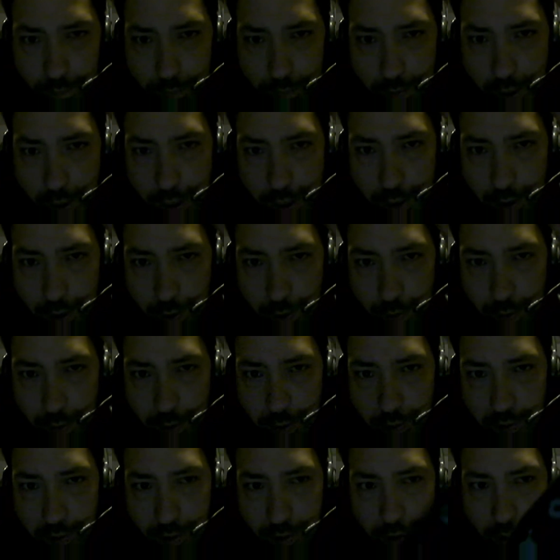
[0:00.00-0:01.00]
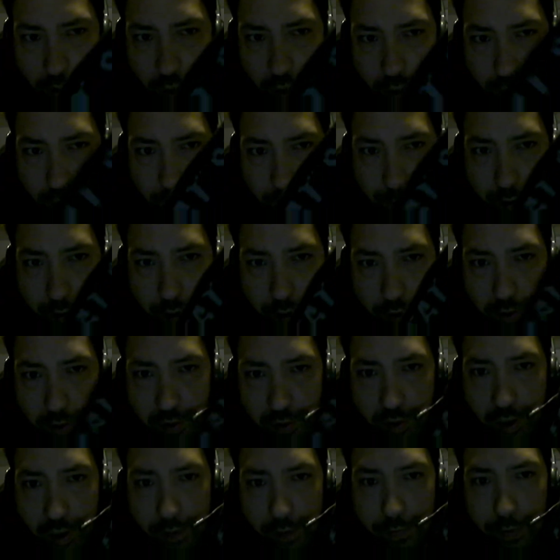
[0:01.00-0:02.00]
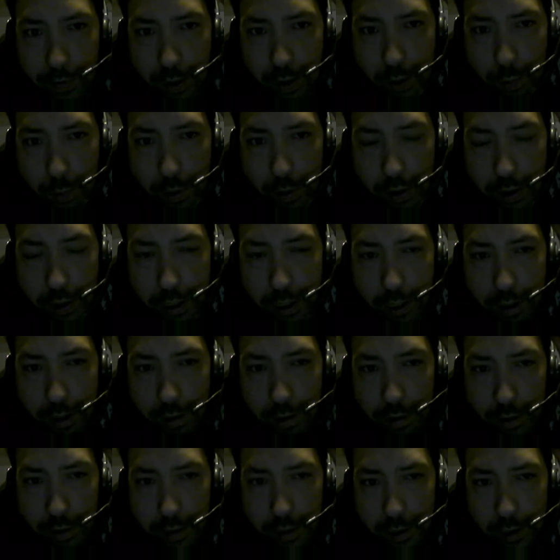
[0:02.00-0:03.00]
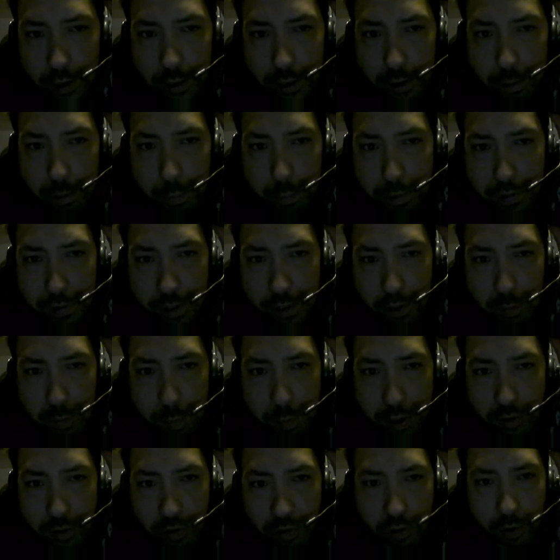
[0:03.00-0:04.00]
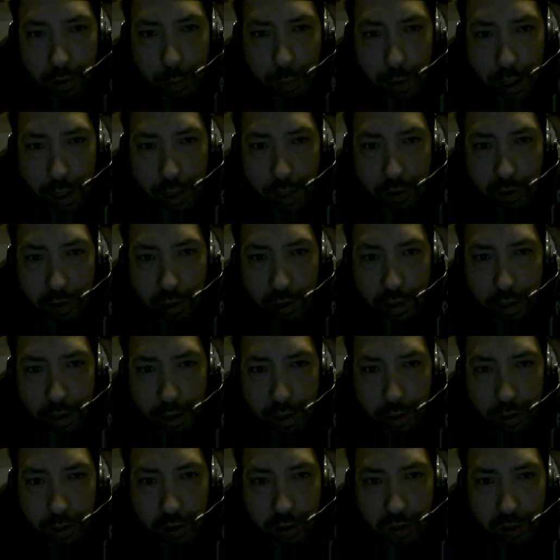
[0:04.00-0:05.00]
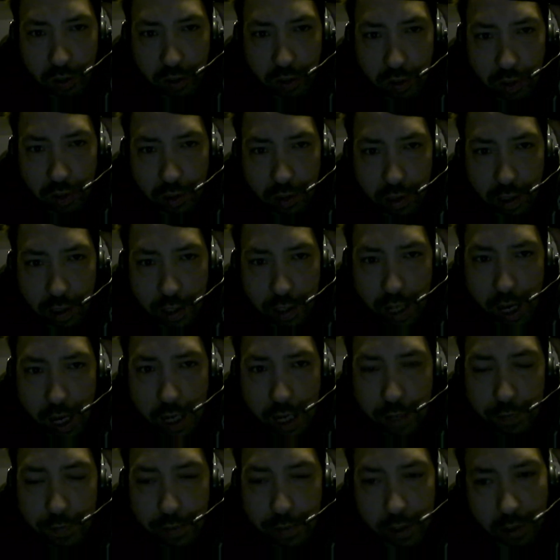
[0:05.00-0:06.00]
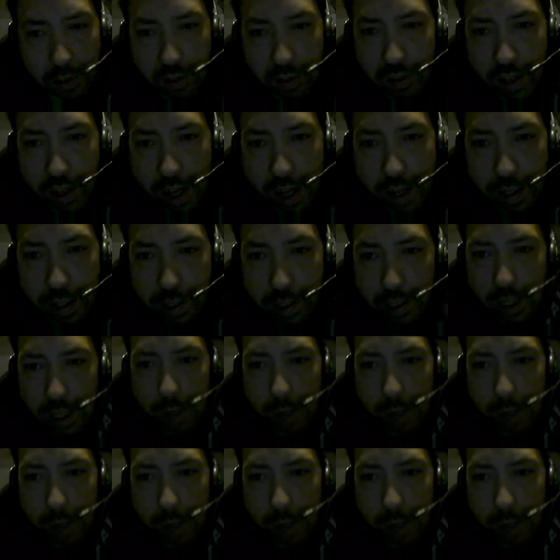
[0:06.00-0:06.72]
I know you're not going to be able to see it very well here, but that's basically what I see there. Just not even the static. I